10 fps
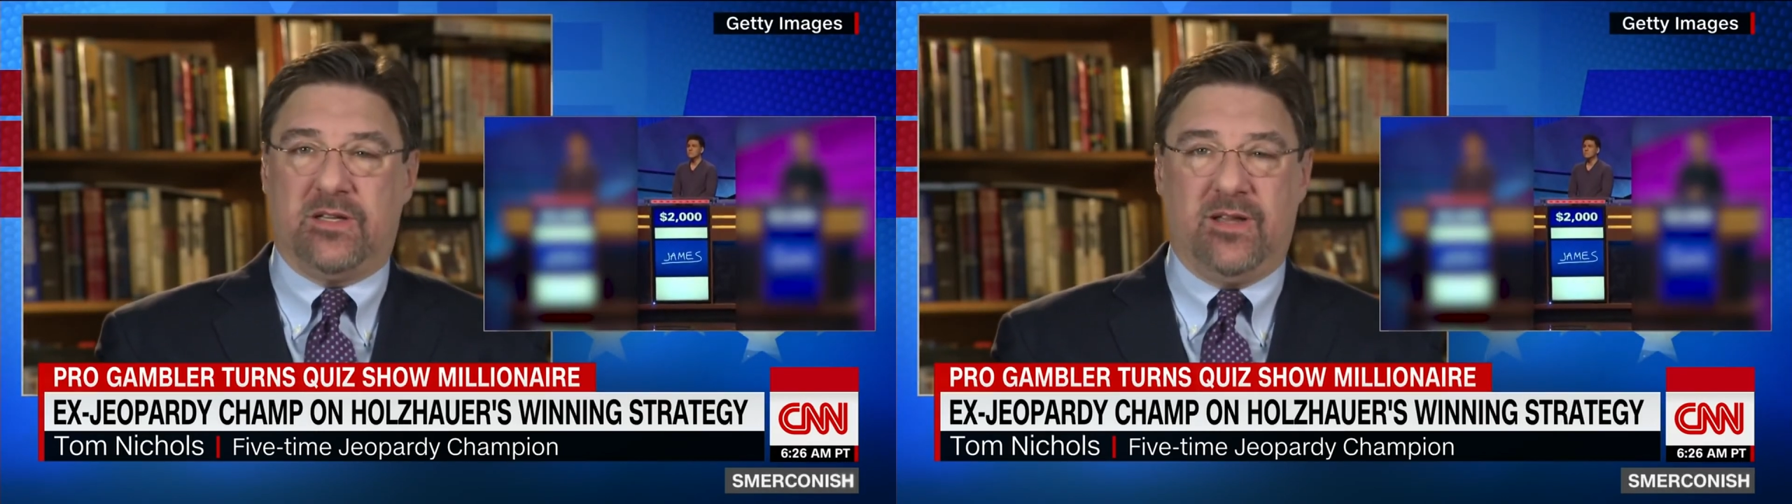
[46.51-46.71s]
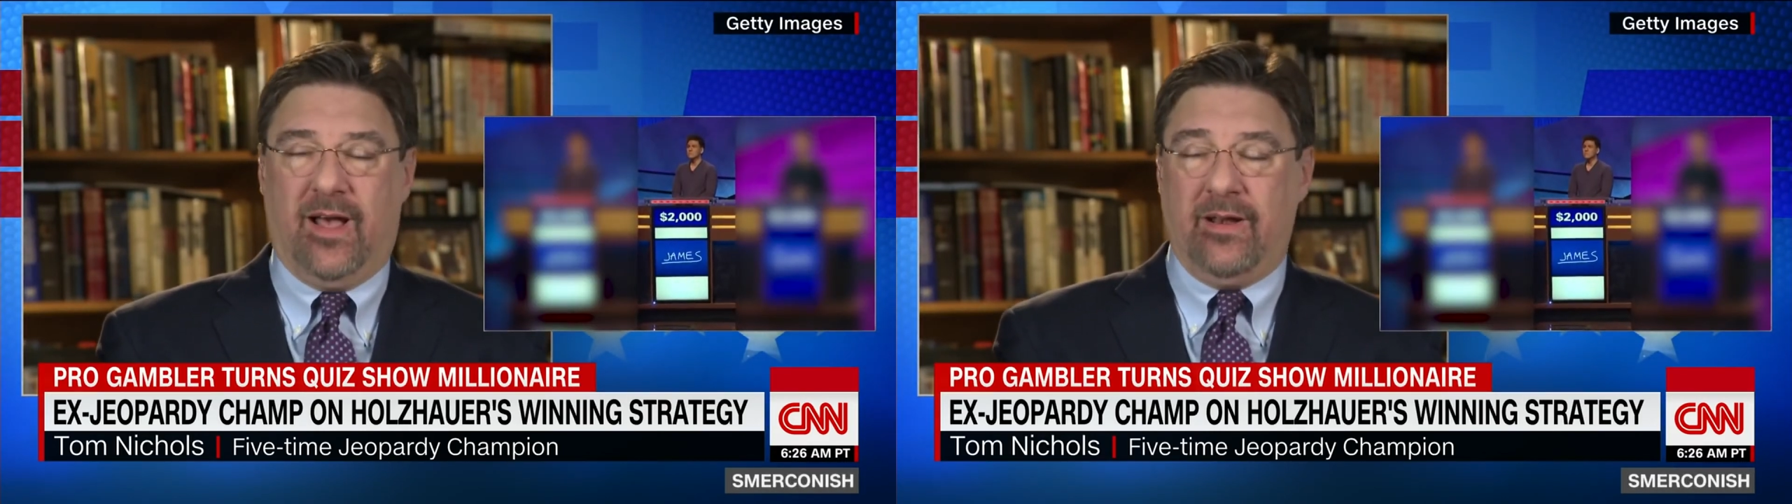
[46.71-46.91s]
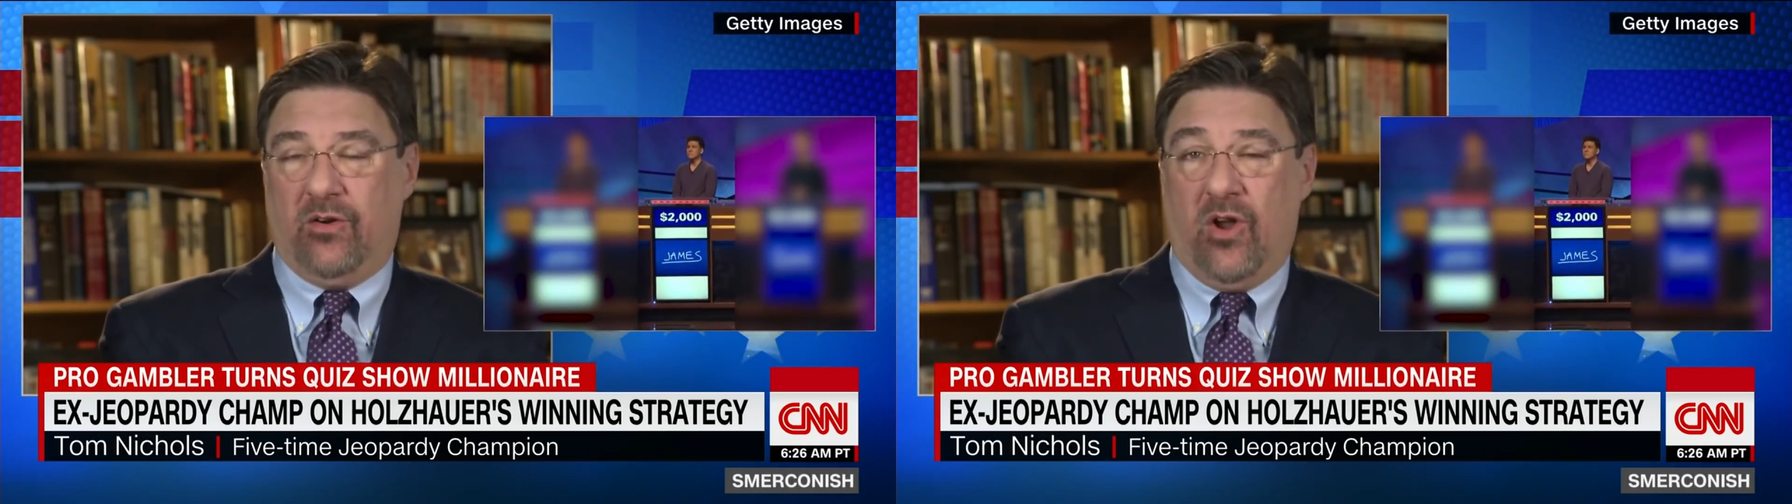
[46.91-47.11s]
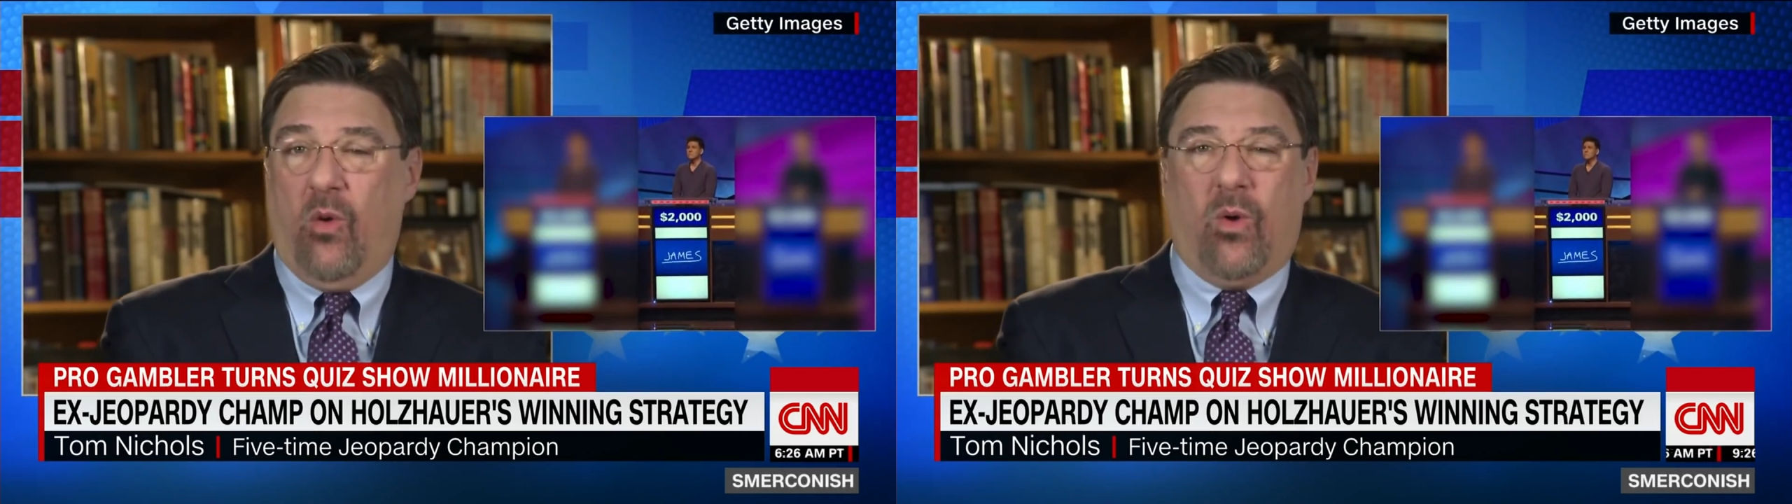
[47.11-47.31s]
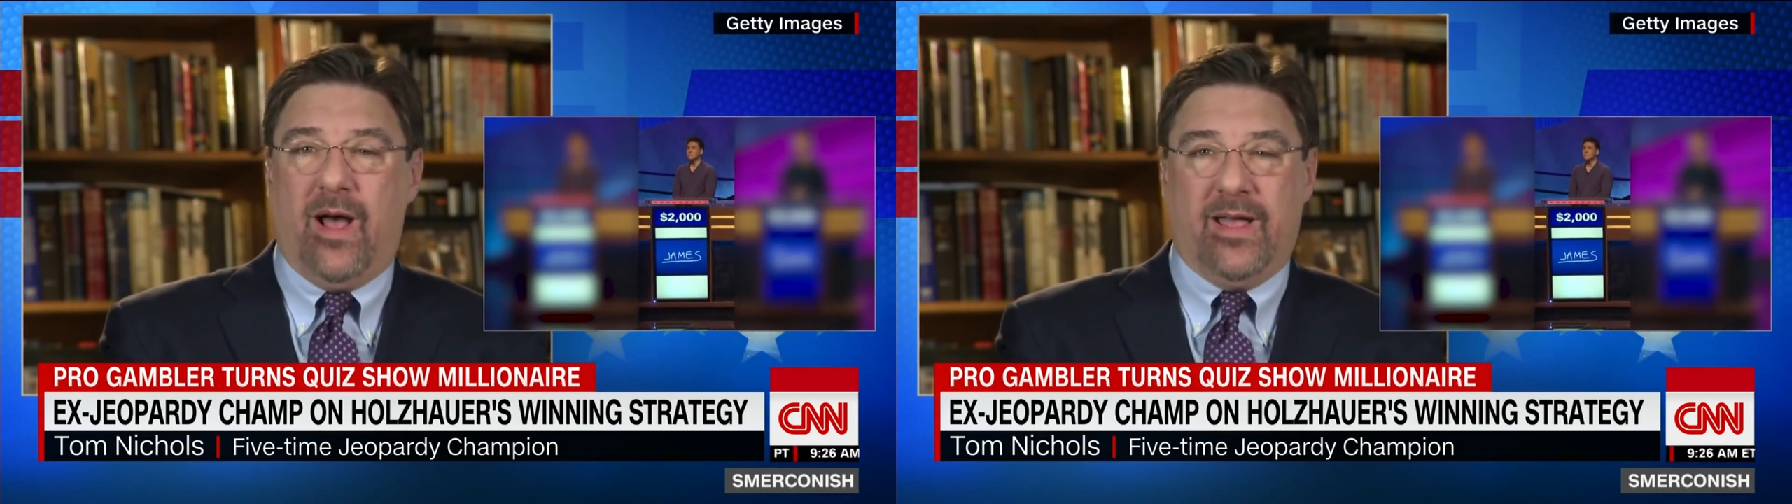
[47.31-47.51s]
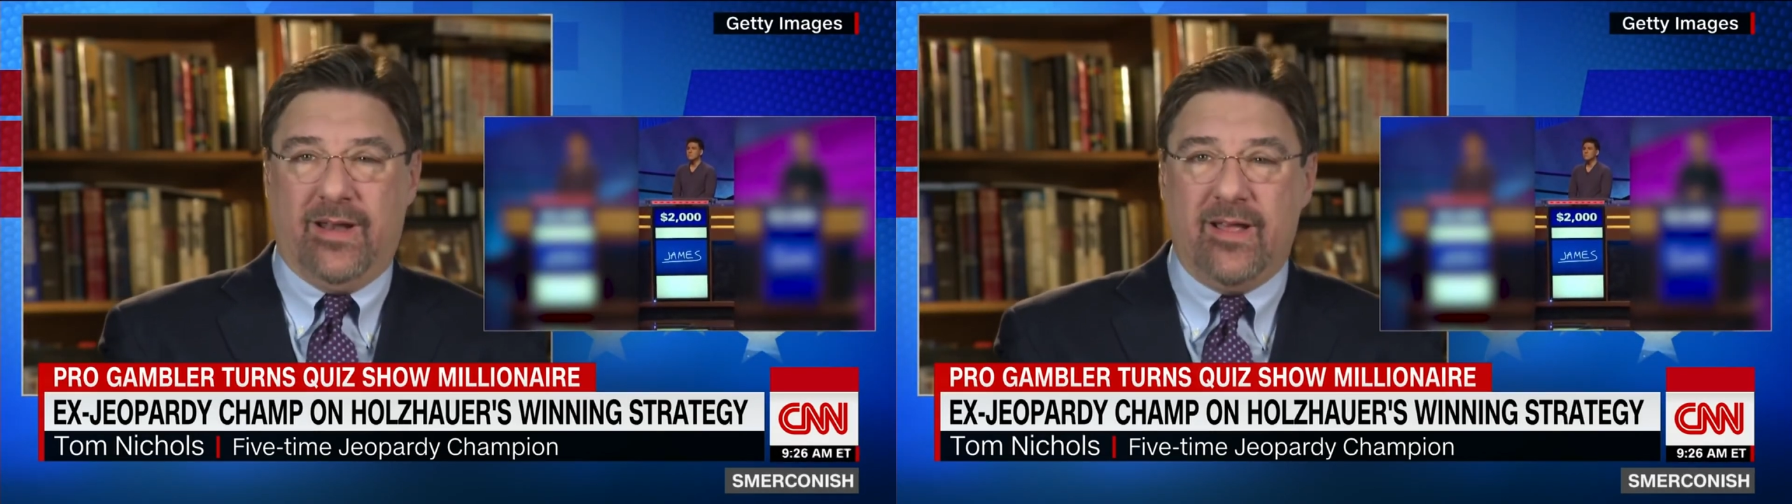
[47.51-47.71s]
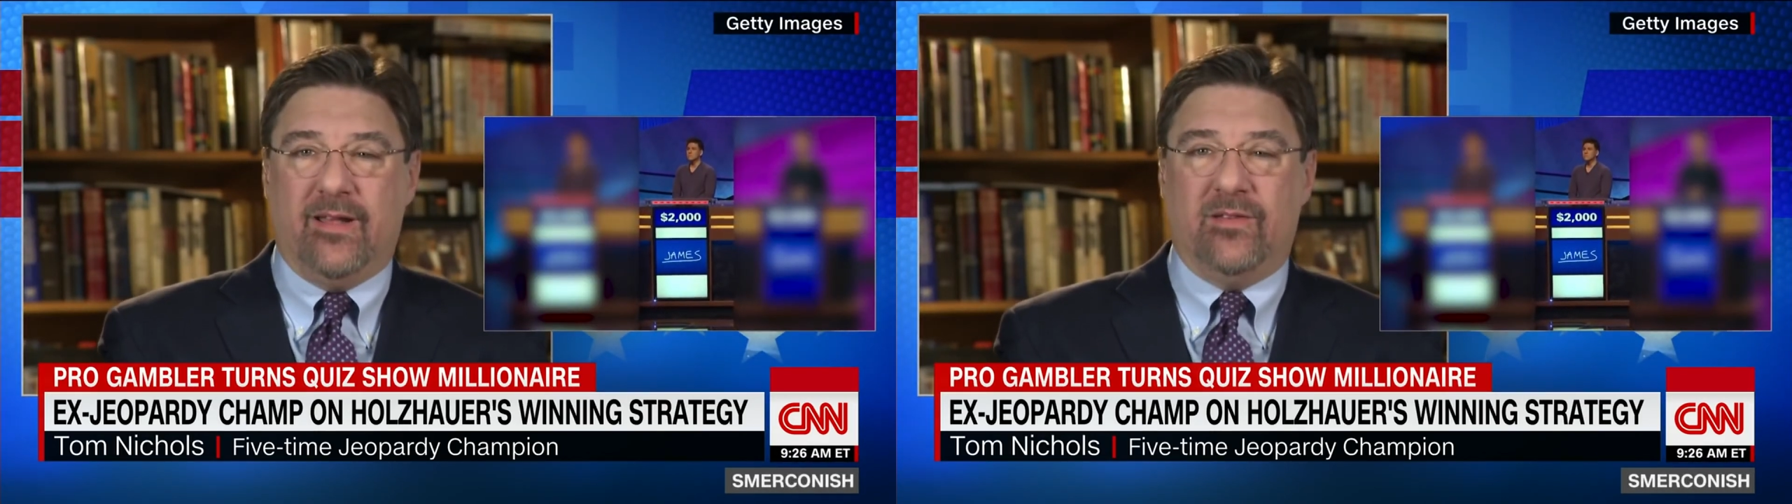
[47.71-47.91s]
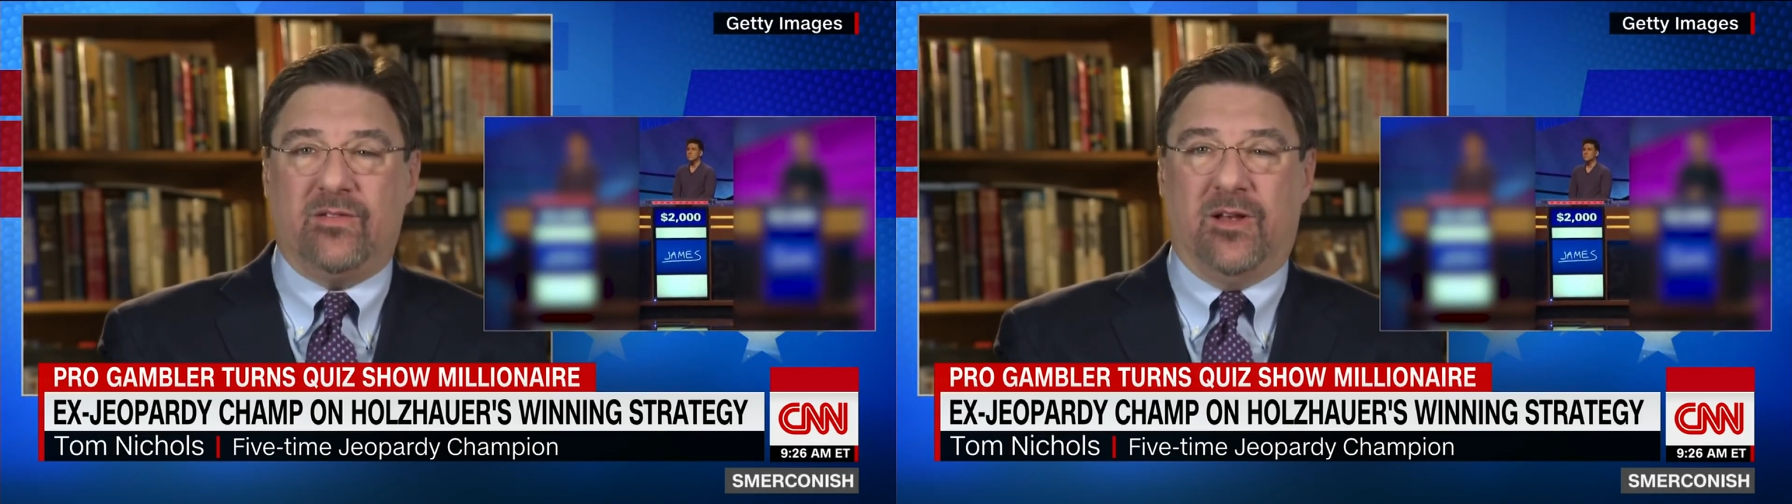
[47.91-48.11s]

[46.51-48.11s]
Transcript: I don't know why it is.